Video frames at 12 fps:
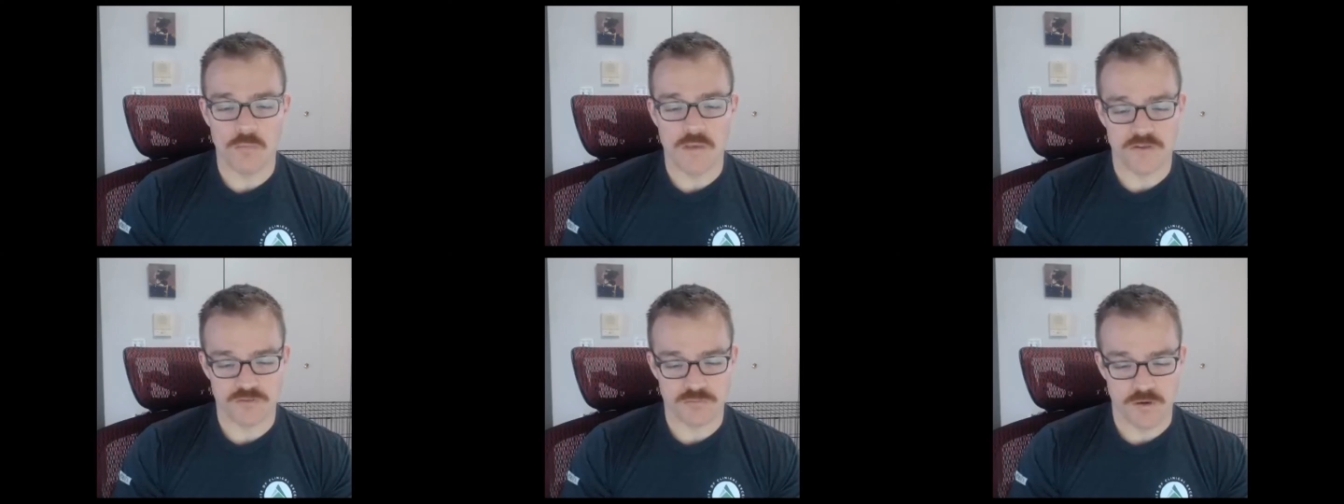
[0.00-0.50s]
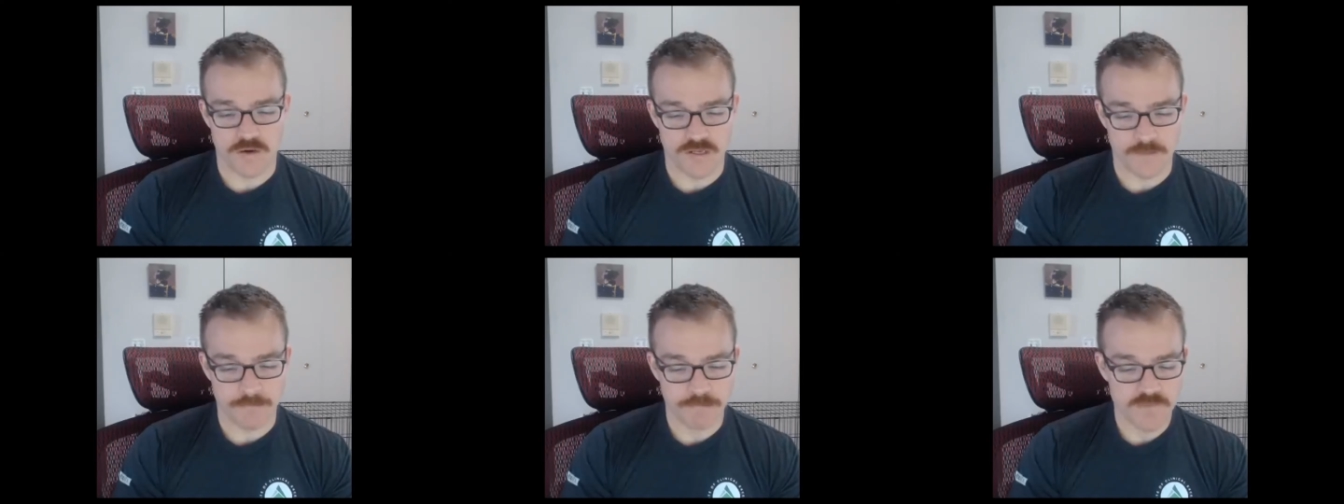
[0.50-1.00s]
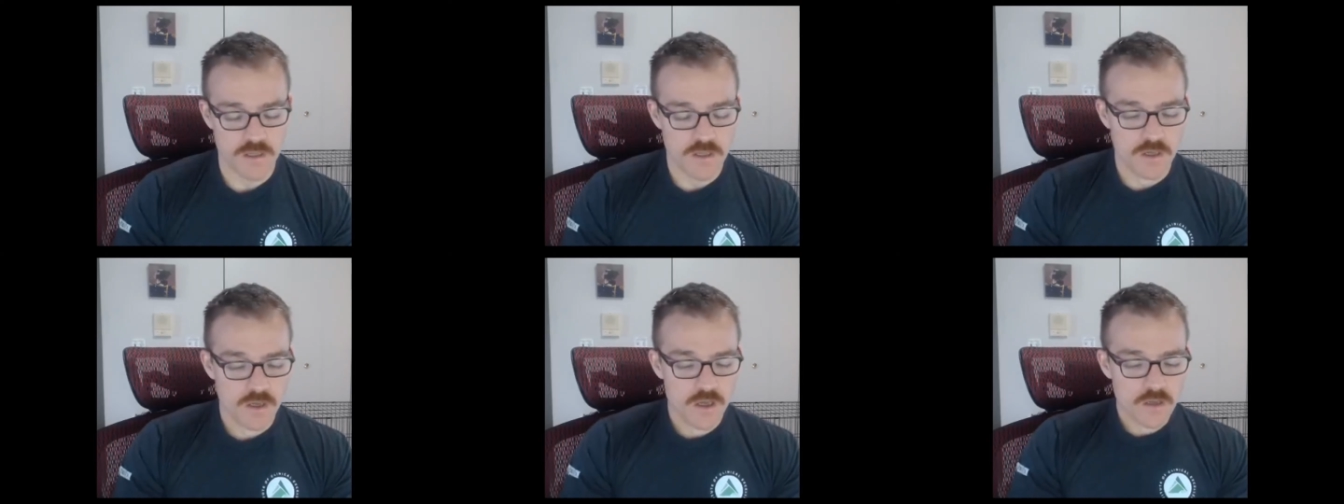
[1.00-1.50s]
benchmarking.
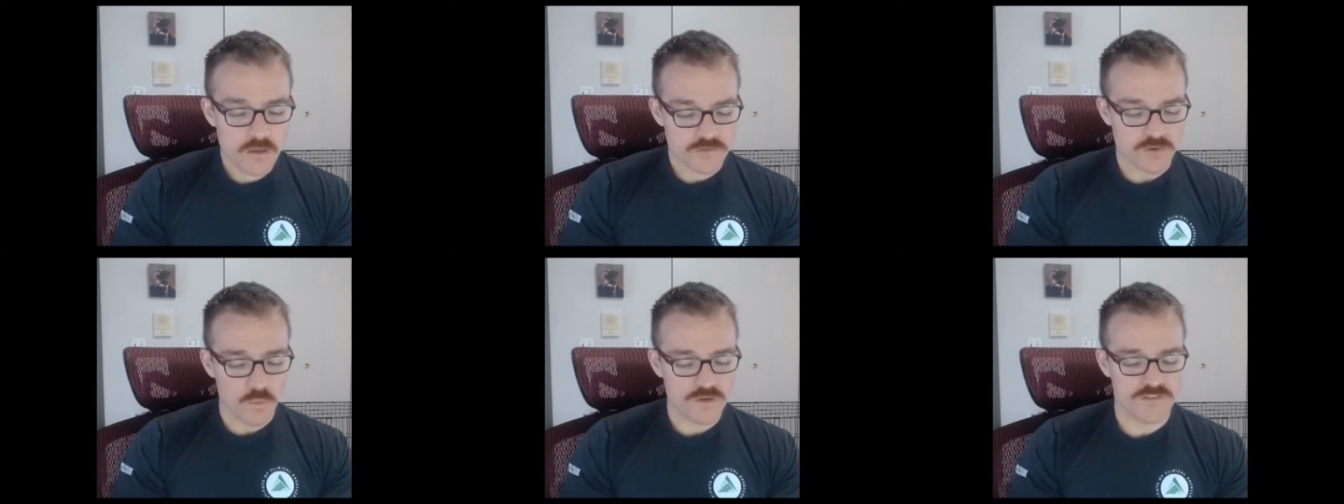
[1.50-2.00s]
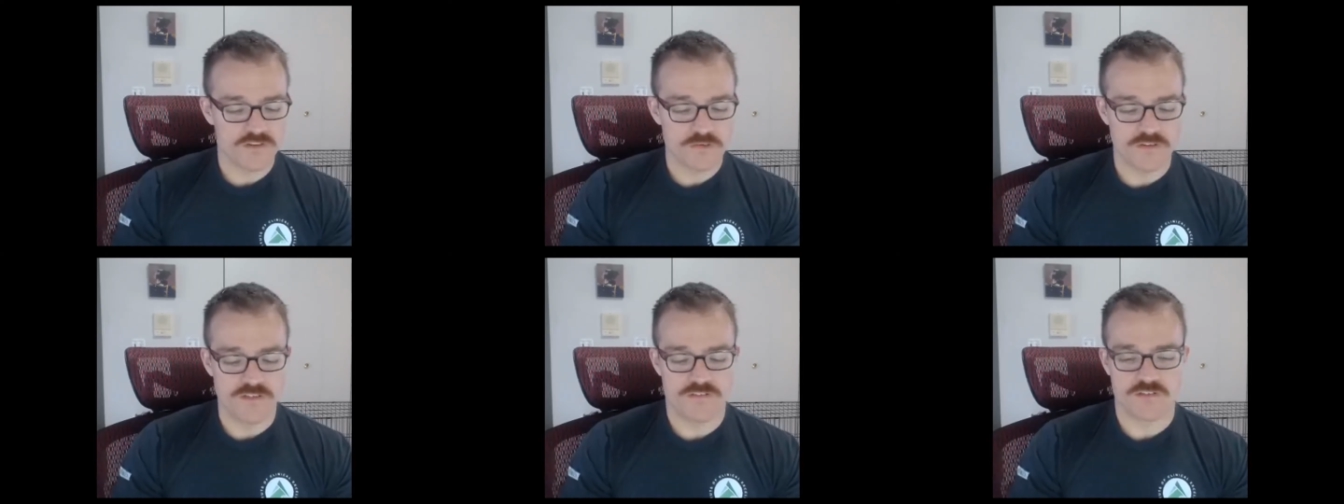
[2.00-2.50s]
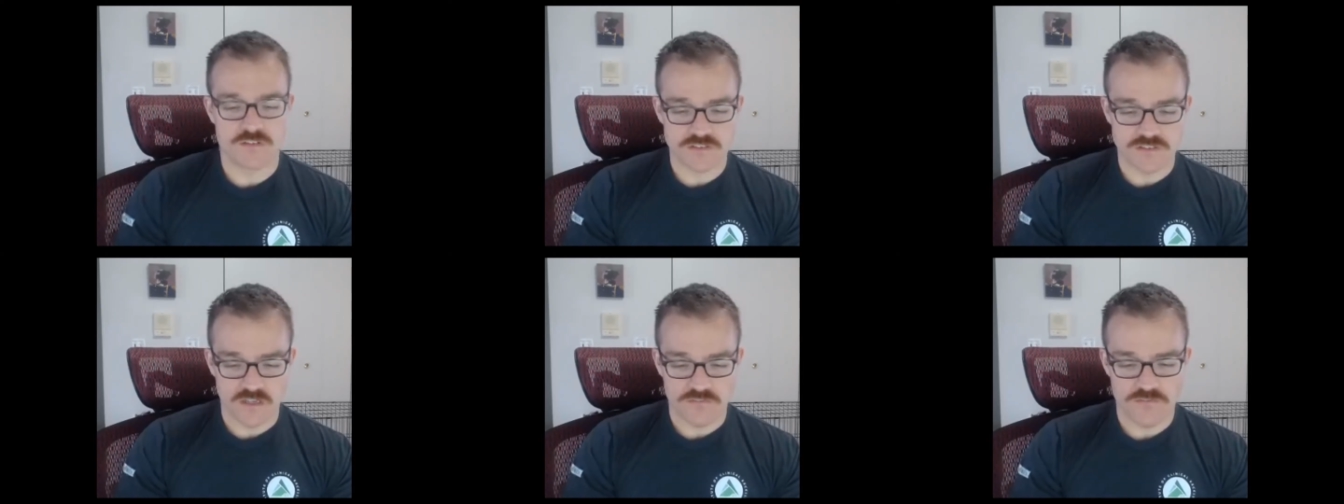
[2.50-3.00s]
So, what's the
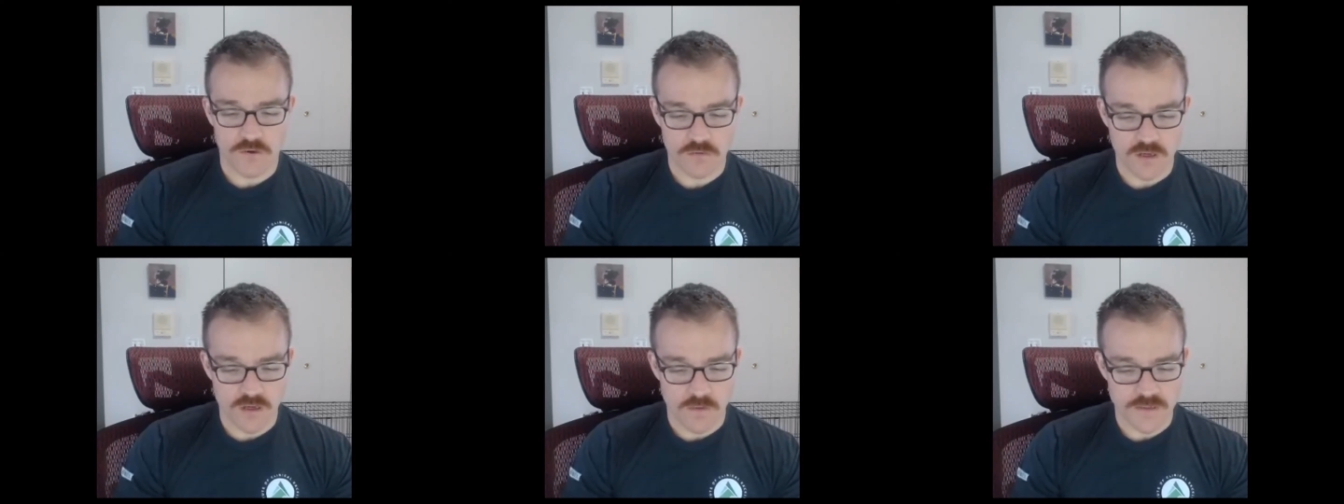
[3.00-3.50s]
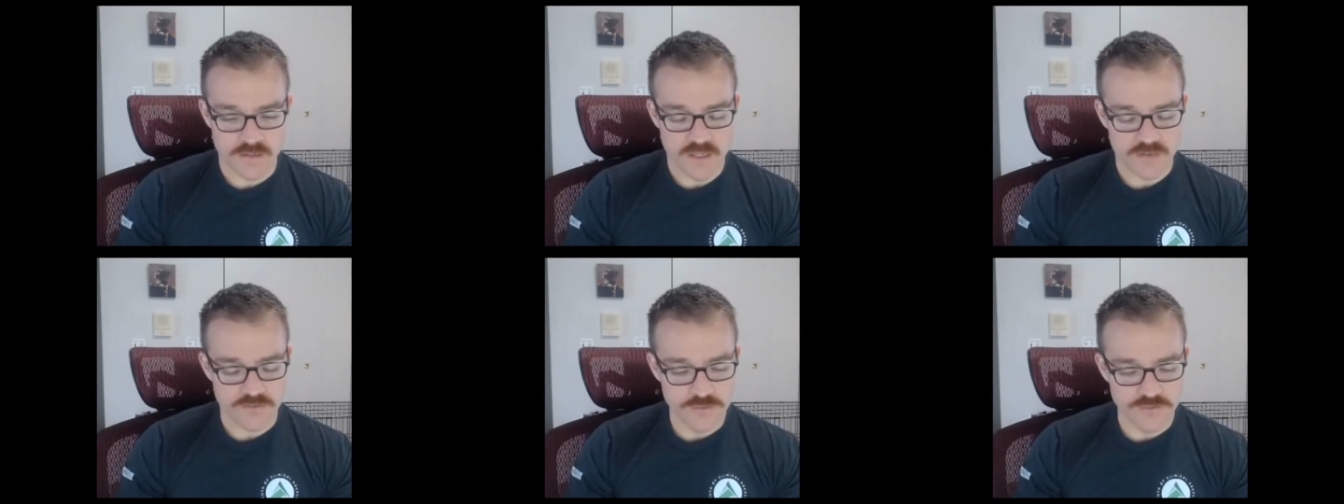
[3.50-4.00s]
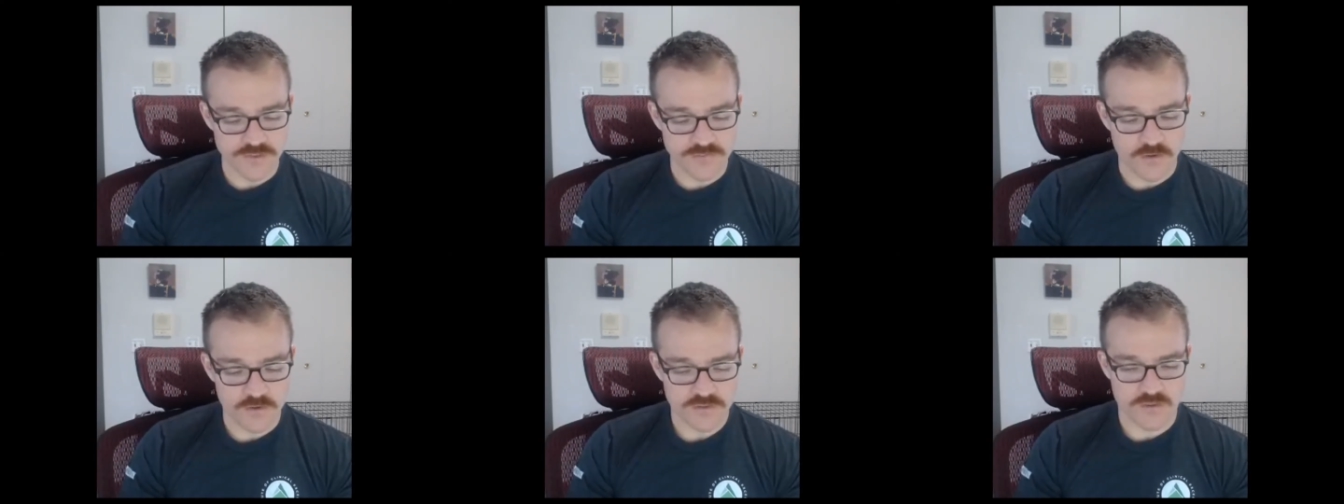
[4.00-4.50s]
research on FOTO and, and using
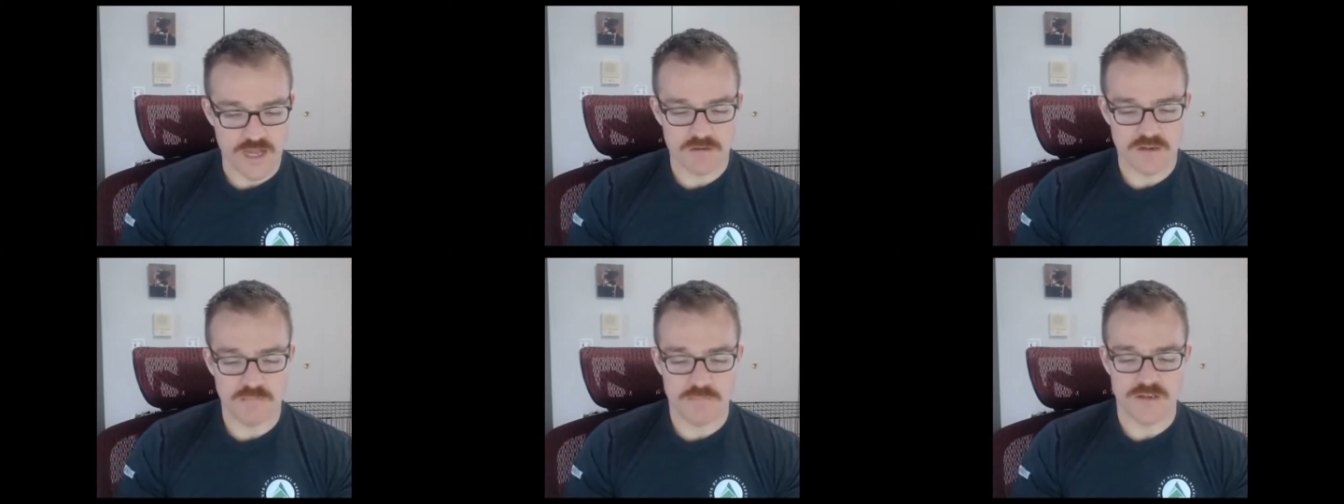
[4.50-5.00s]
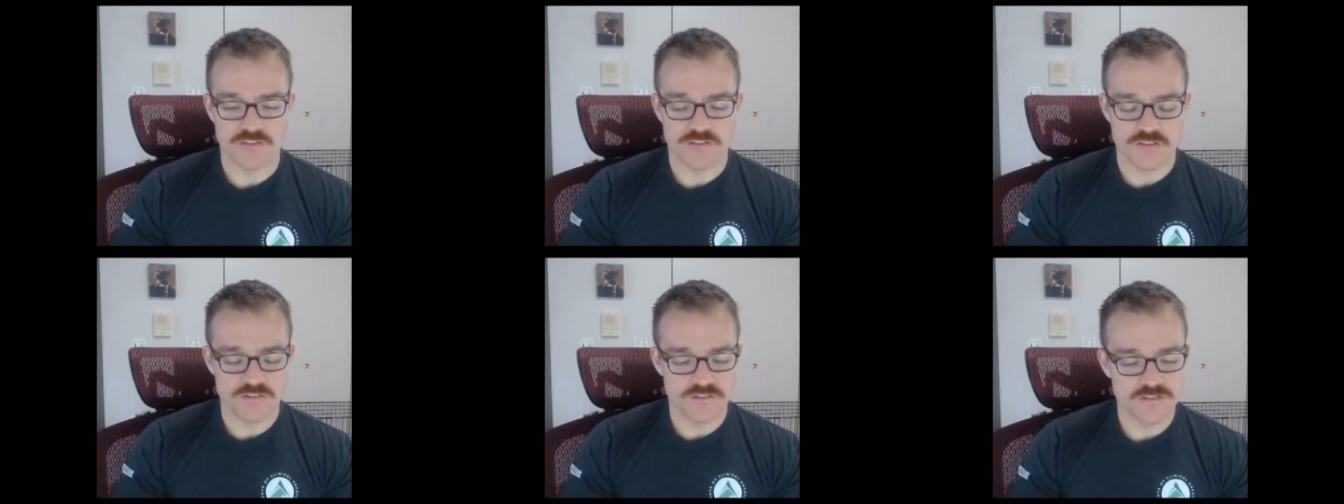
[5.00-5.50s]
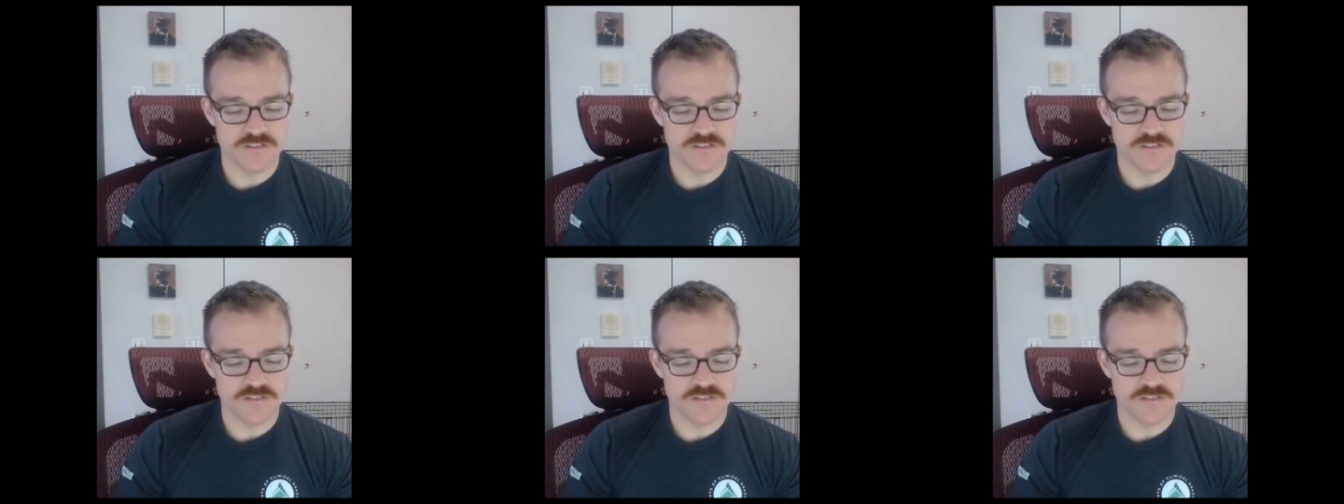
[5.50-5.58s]
functional outcome measures?